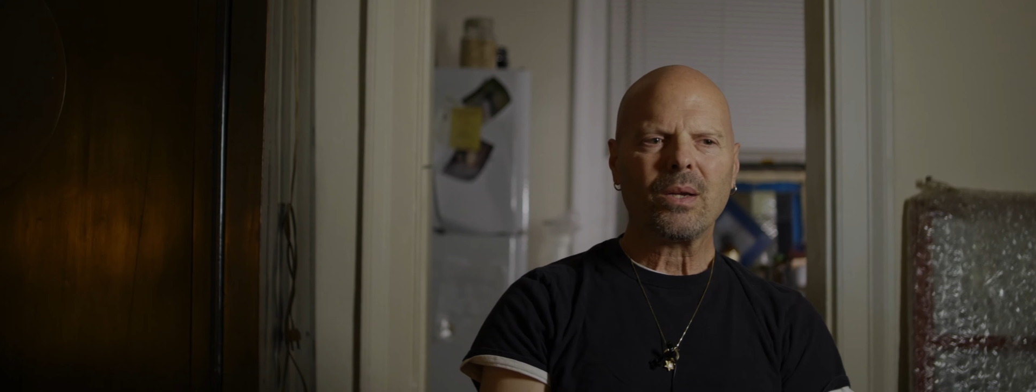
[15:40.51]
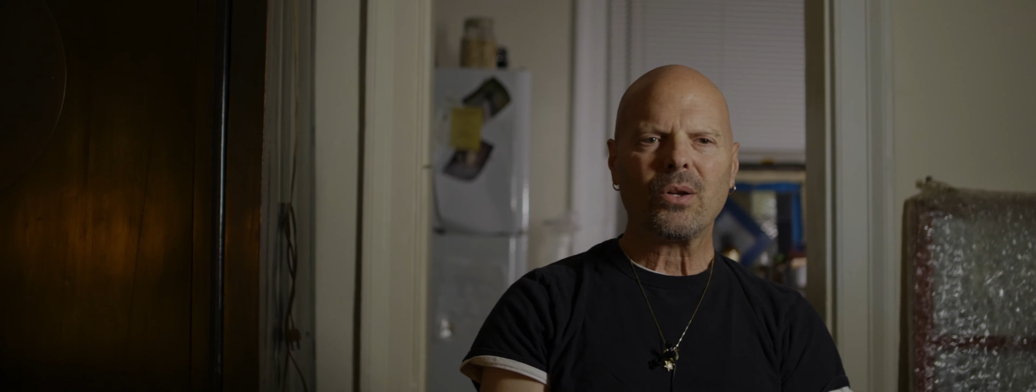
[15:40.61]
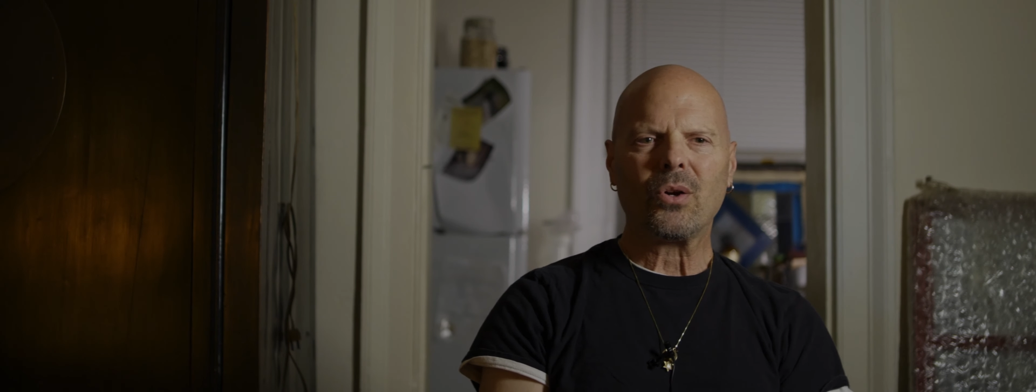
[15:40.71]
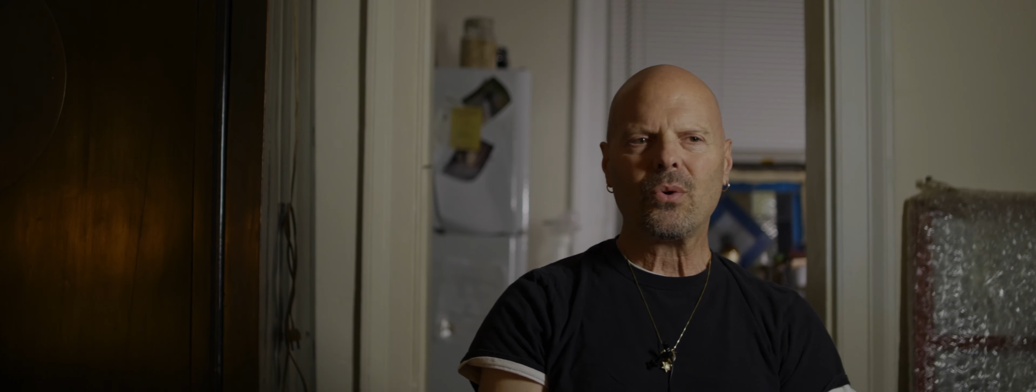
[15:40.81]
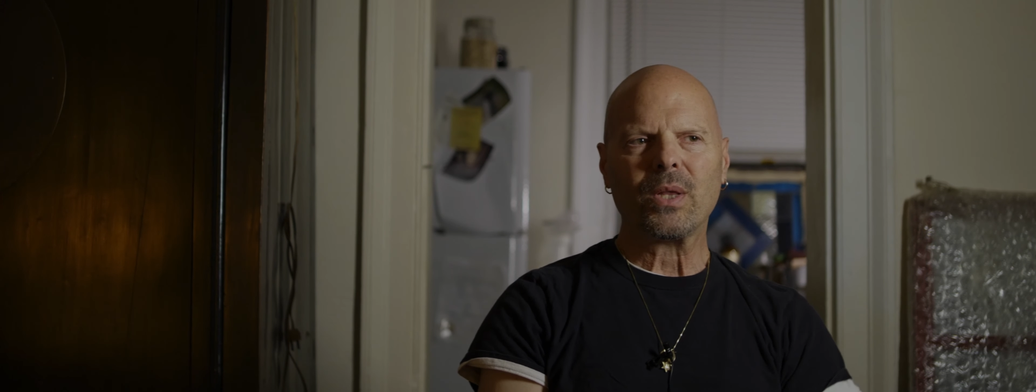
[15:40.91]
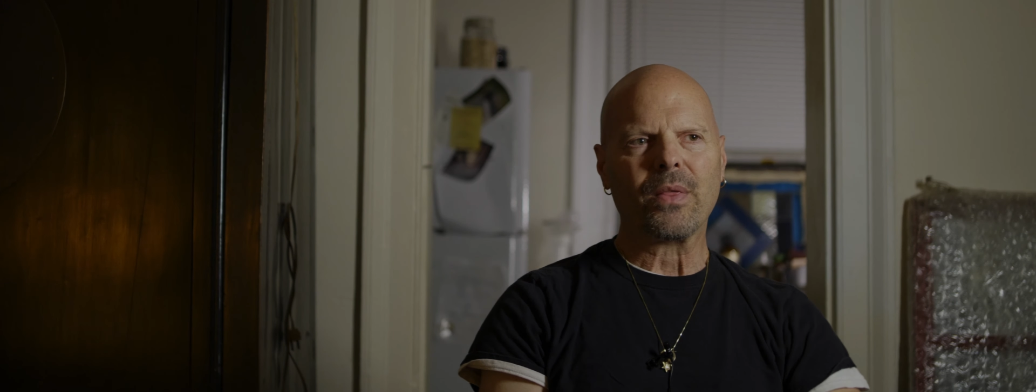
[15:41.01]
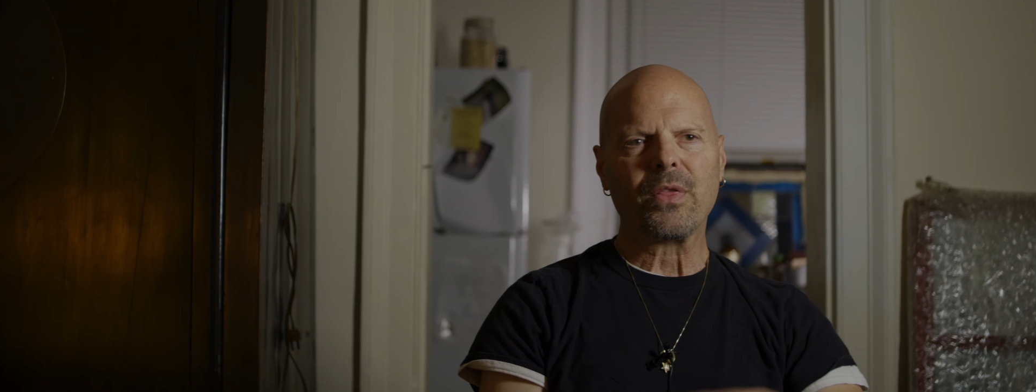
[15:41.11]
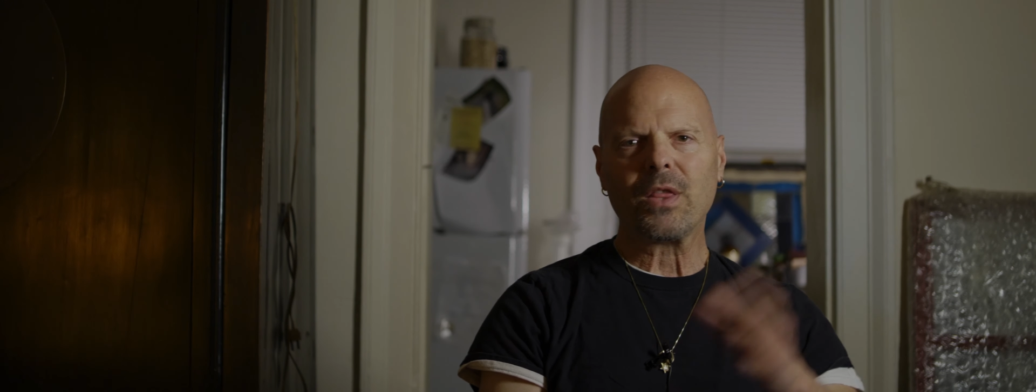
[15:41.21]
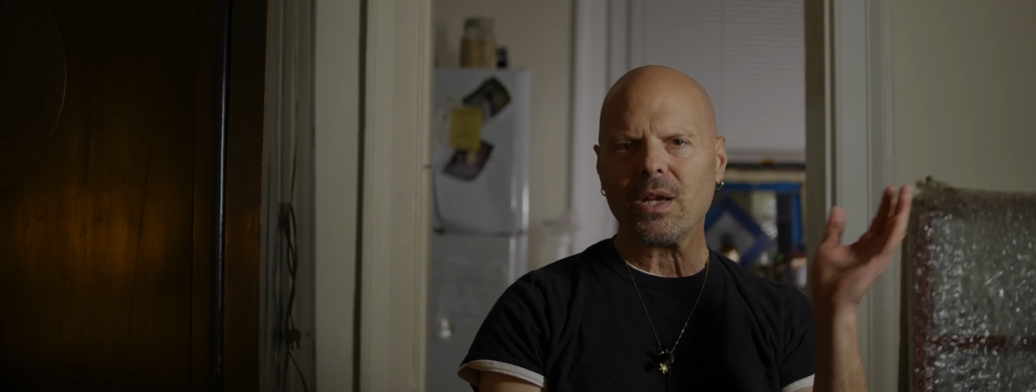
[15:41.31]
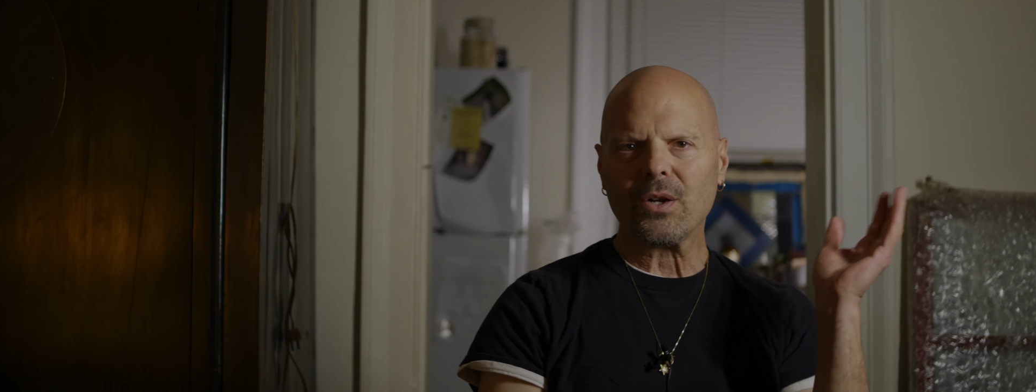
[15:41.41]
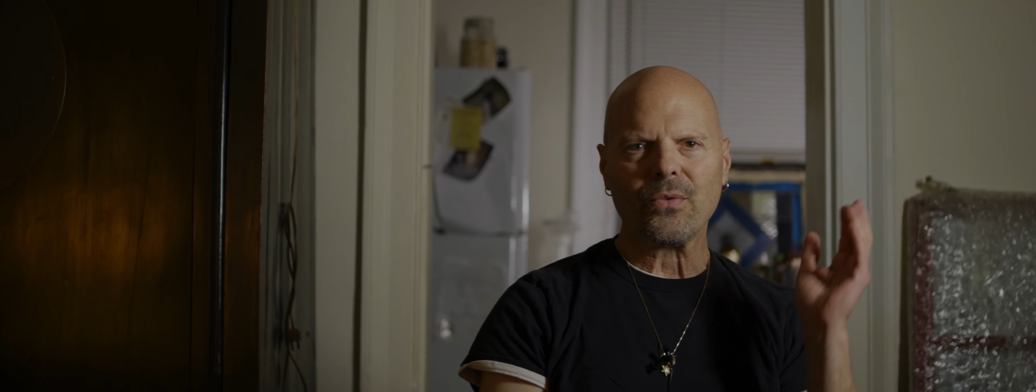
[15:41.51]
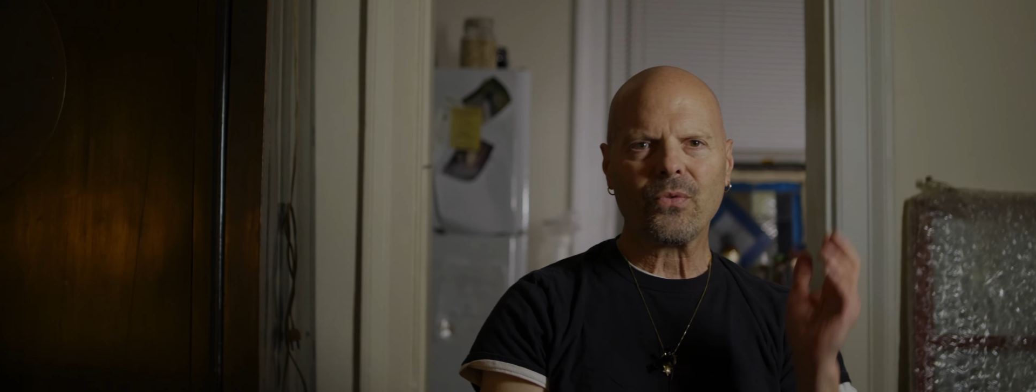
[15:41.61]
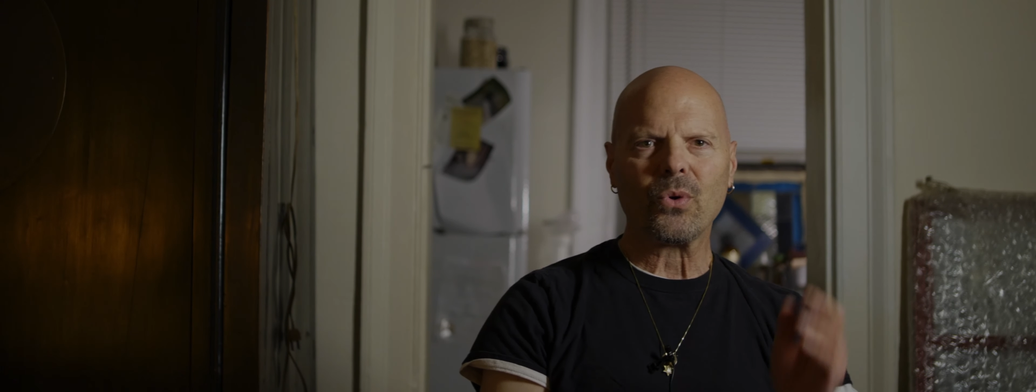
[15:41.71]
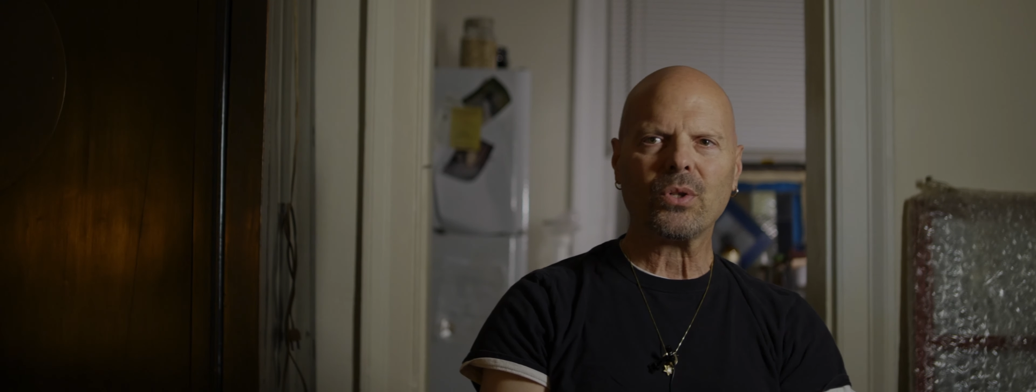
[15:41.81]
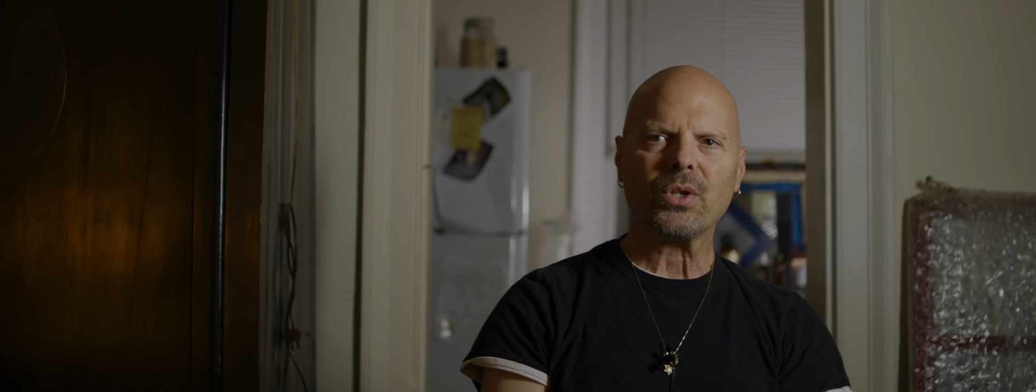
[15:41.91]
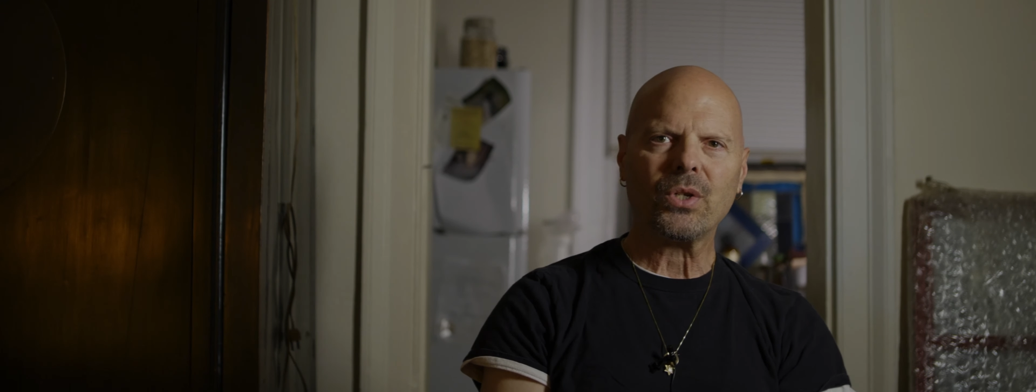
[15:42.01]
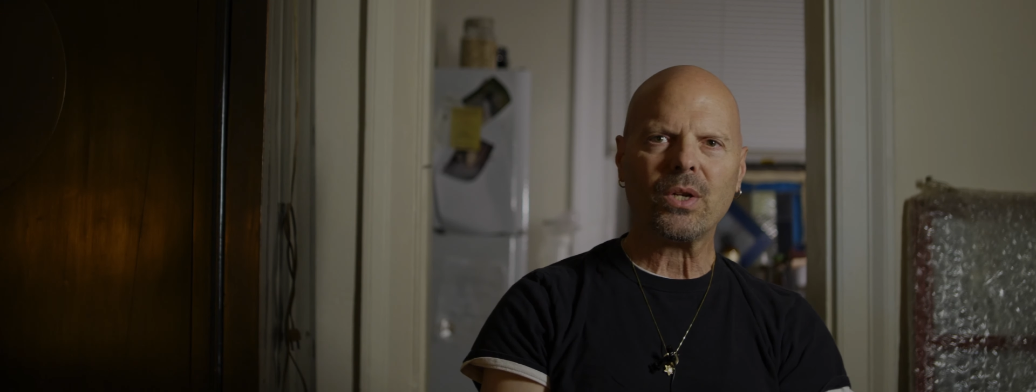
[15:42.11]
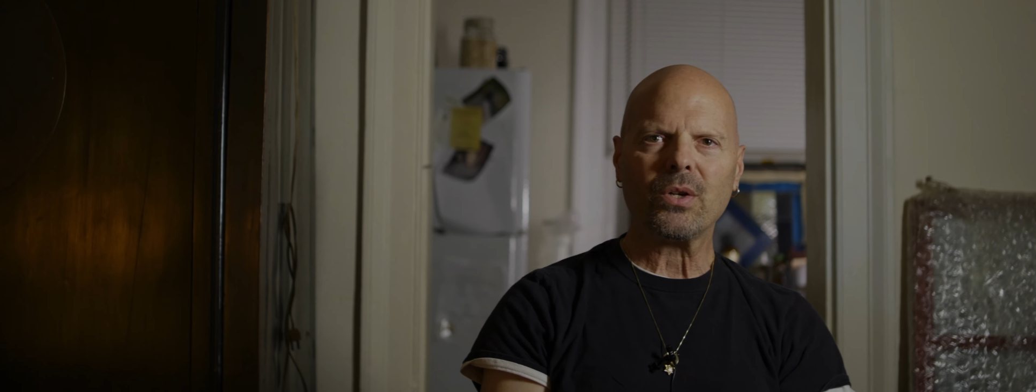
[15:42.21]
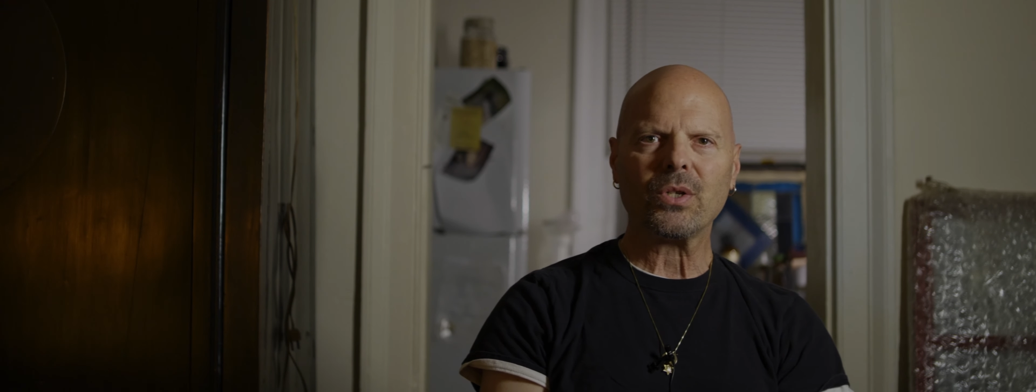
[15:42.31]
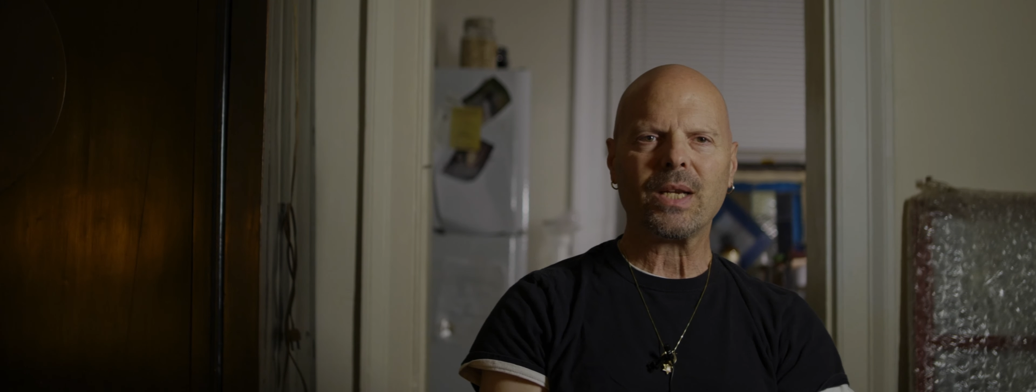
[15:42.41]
you know, in the theater for all these years,